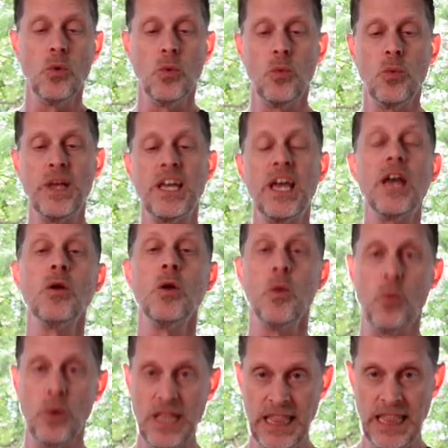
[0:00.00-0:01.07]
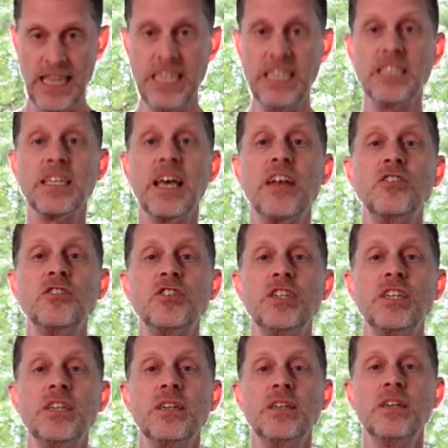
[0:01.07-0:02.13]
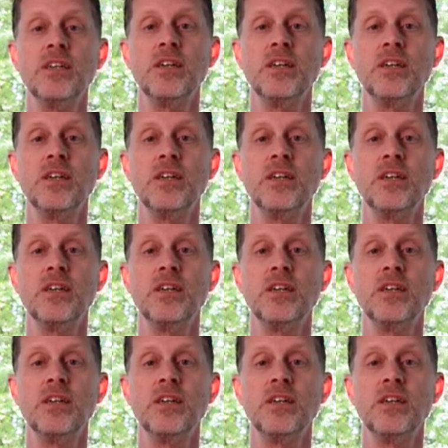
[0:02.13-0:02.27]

we can release energy,